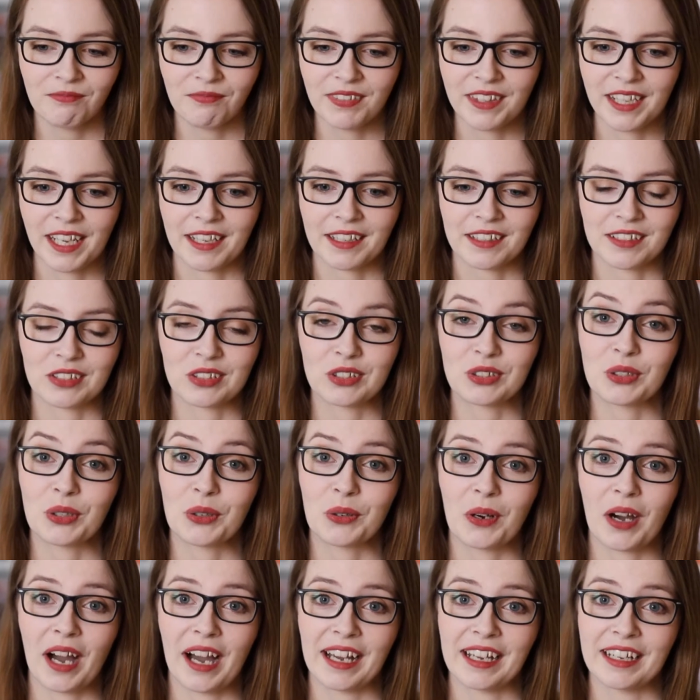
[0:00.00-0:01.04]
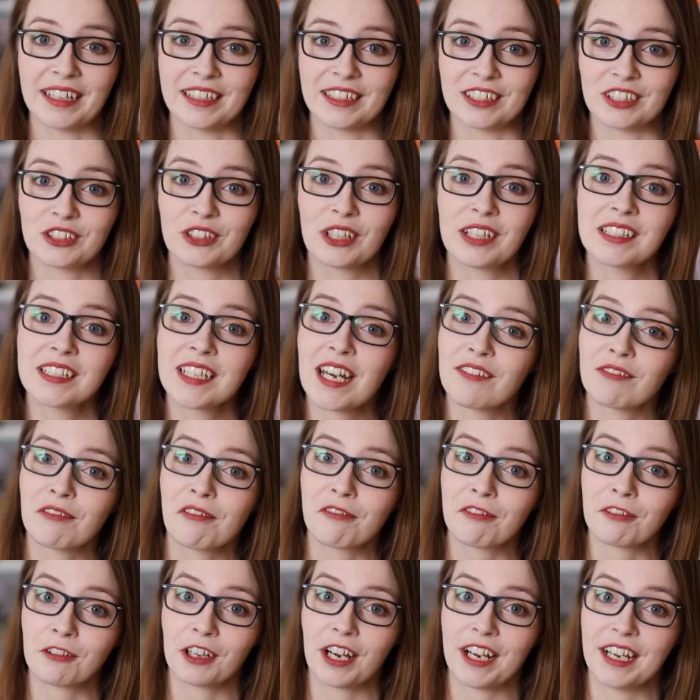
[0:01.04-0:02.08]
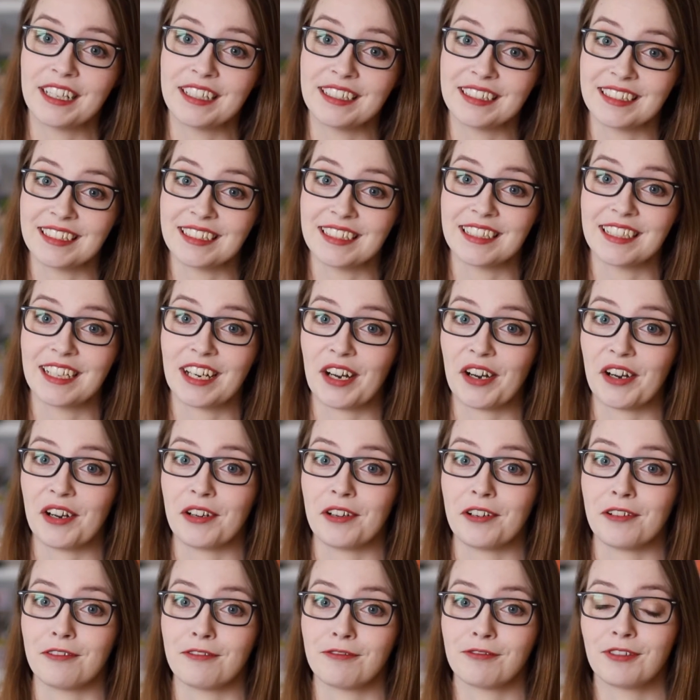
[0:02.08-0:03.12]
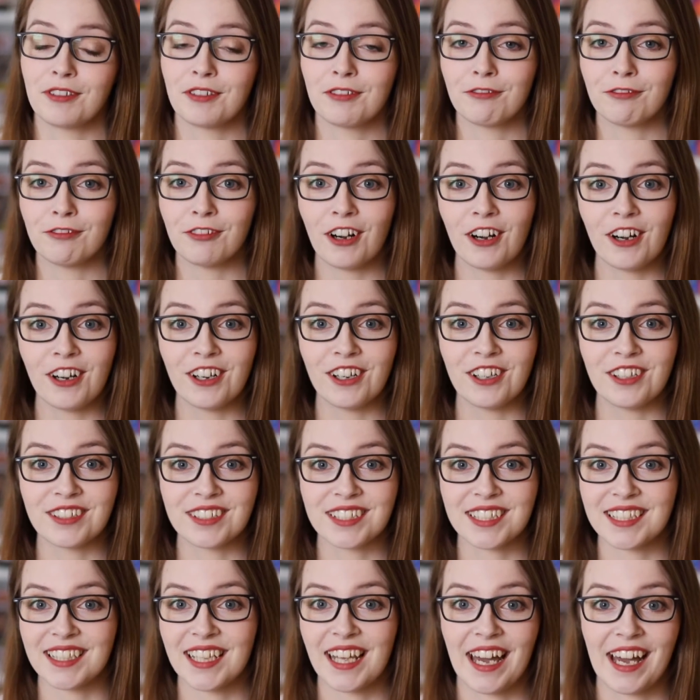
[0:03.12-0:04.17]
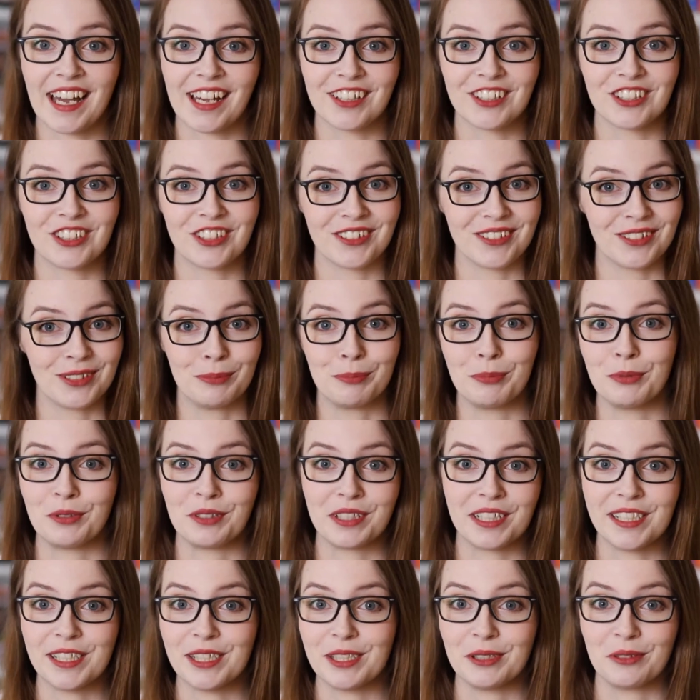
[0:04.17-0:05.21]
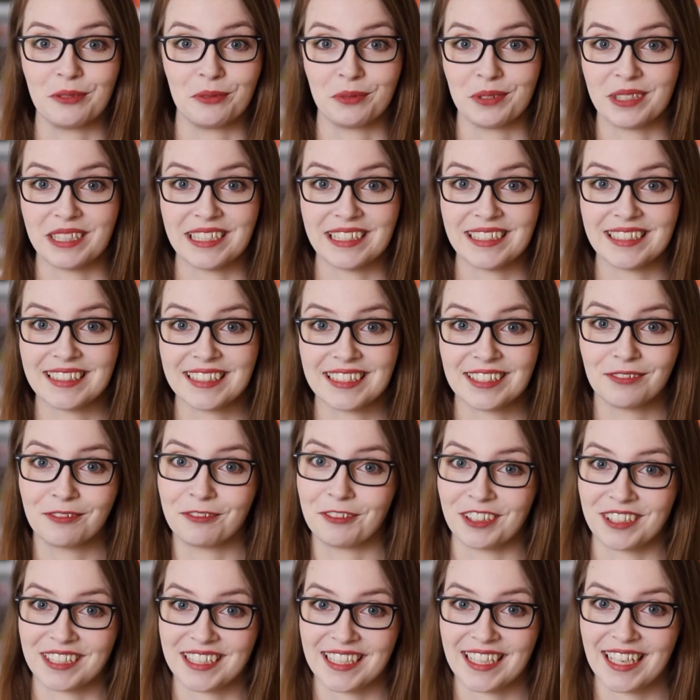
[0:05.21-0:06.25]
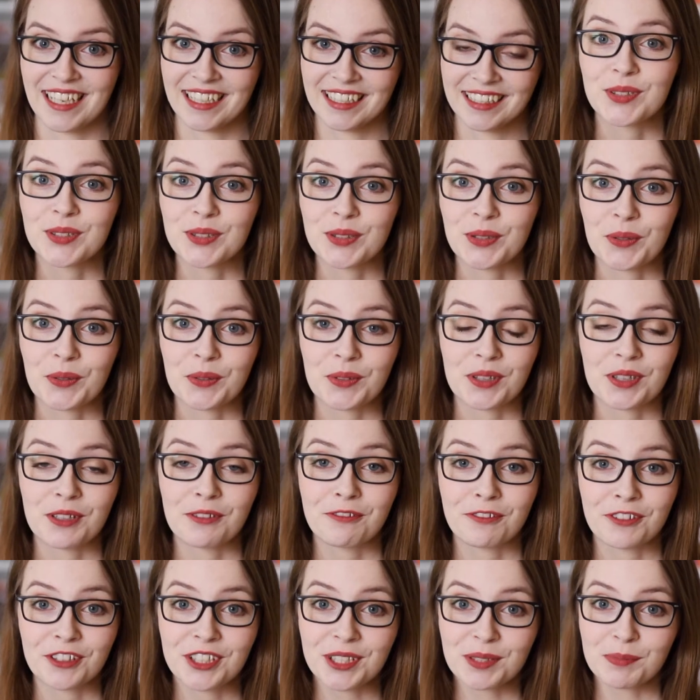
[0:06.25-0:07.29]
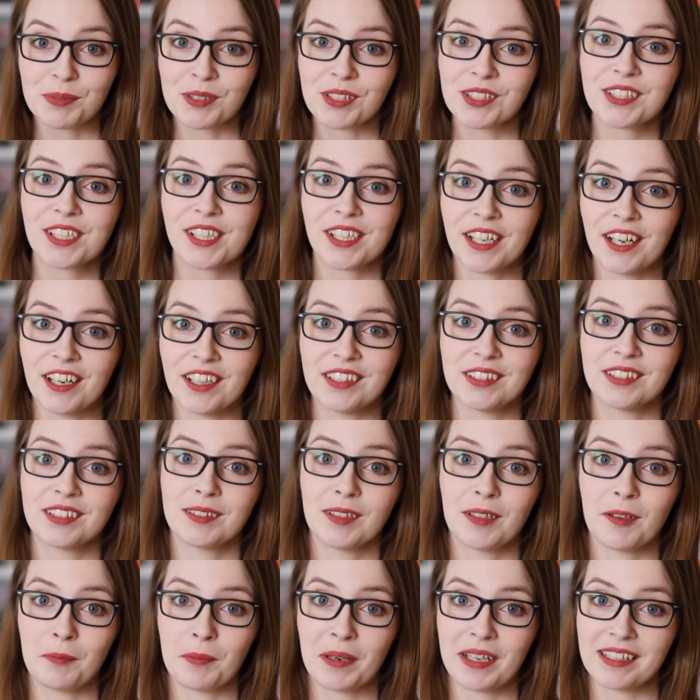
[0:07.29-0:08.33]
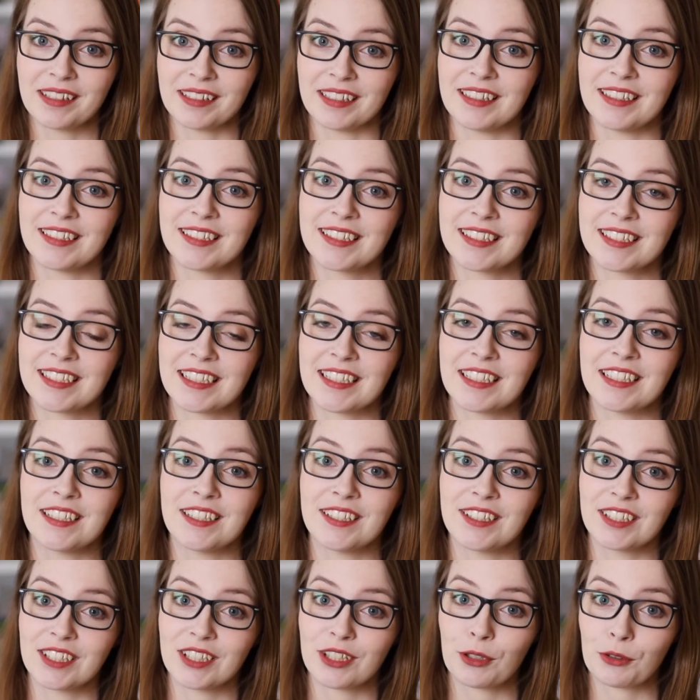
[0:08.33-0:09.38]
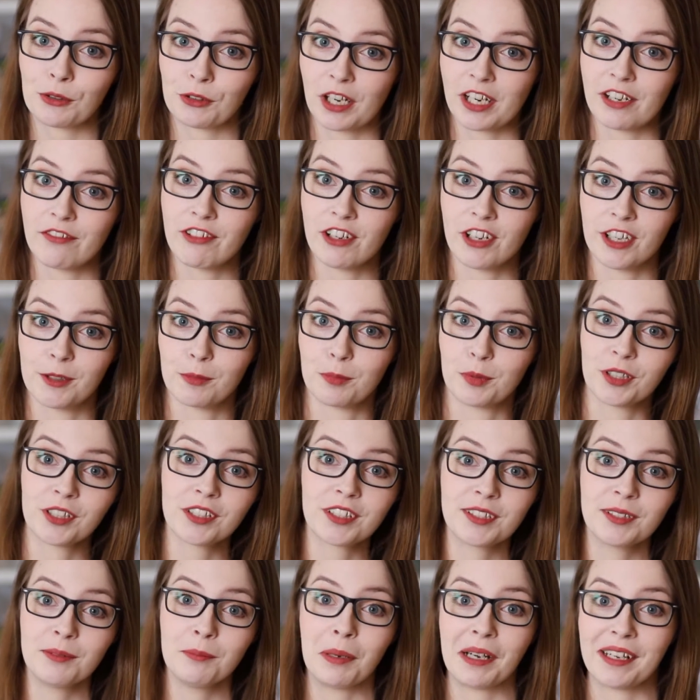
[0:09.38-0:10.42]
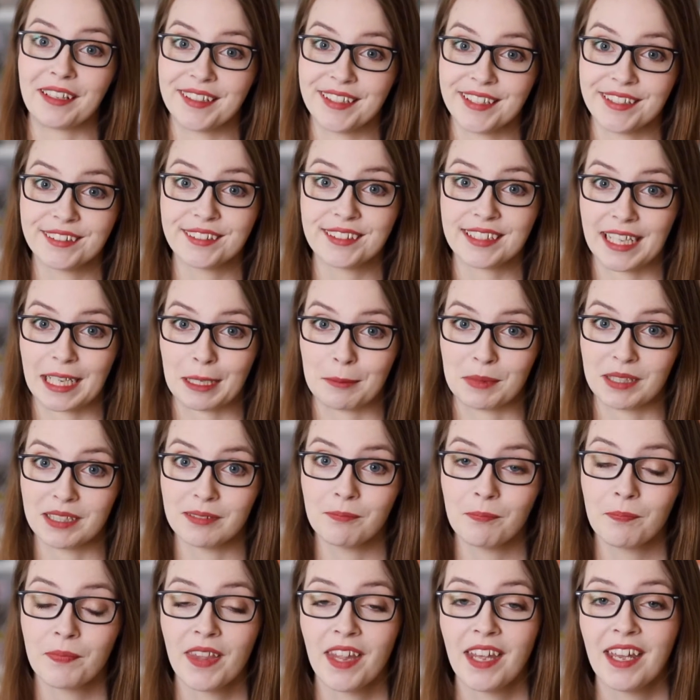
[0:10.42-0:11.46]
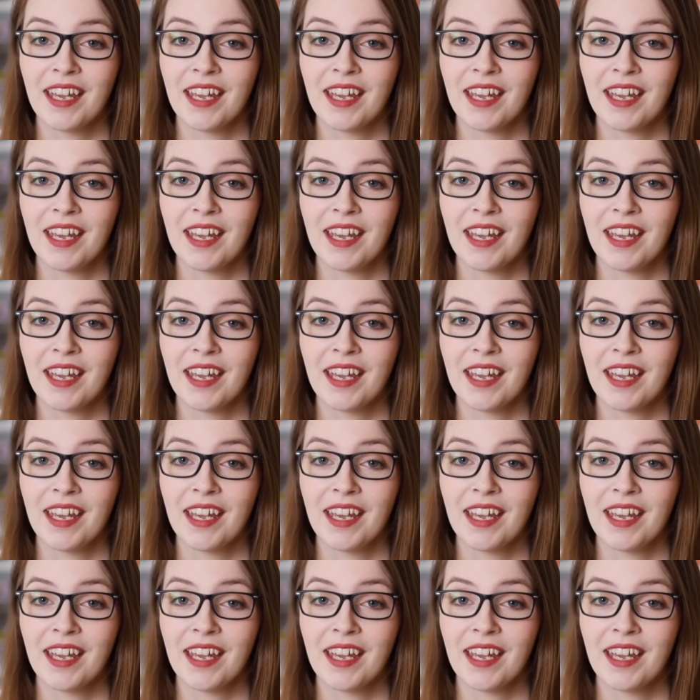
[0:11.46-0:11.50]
yeah, so I tried to have a variety of fall/spooky reads for today. So the first book on my list is The Graveyard Book by Neil Gaiman,